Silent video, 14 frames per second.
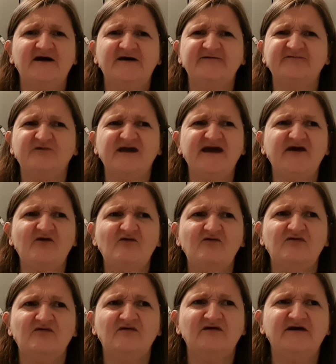as
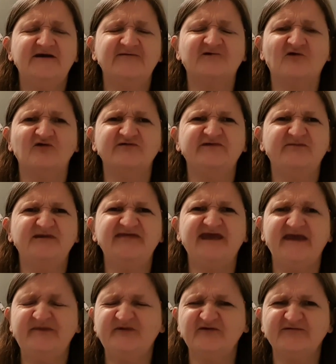well. It's got to be
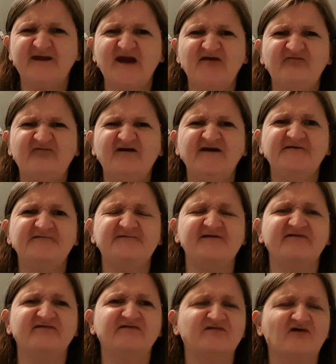table service
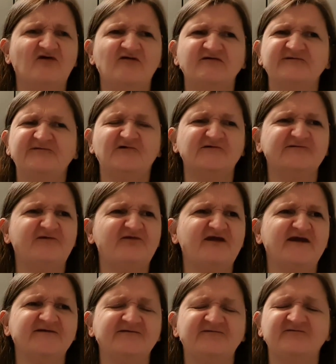and all sorts of
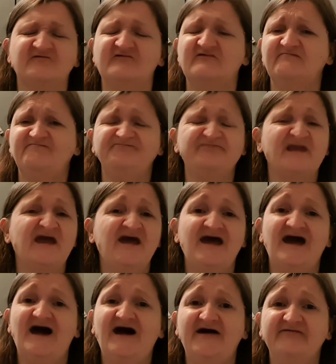things, so
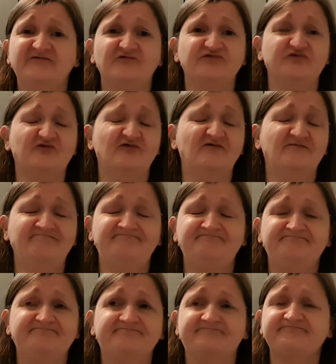I don't know.
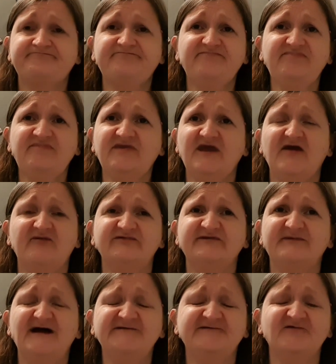I would
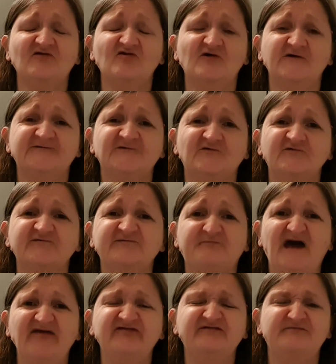imagine a lot of shows,
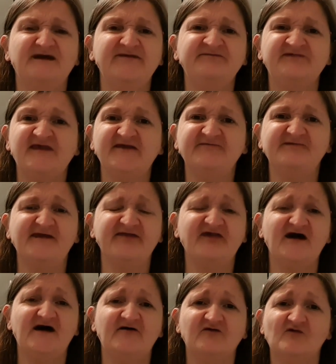pantomimes, things like
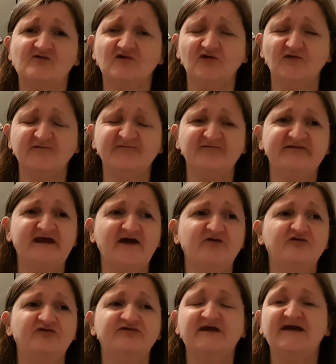that are all closing
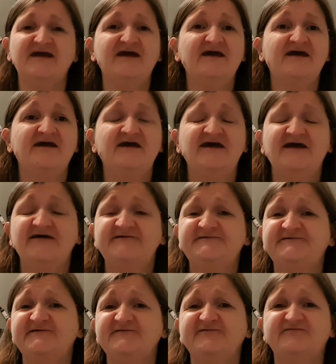down. It's
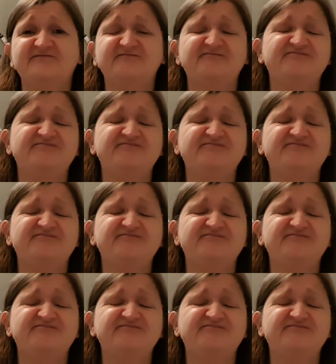just...